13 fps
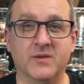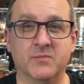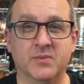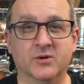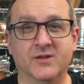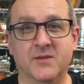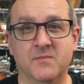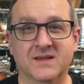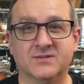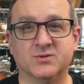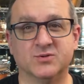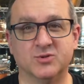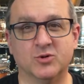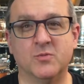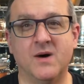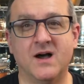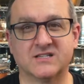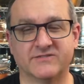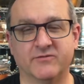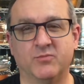build a mental
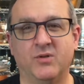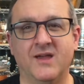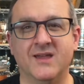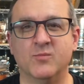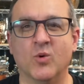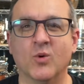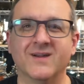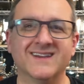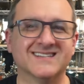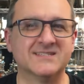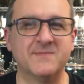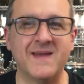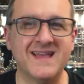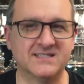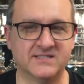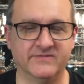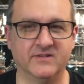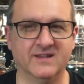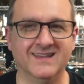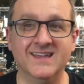toolbox for playing more expansively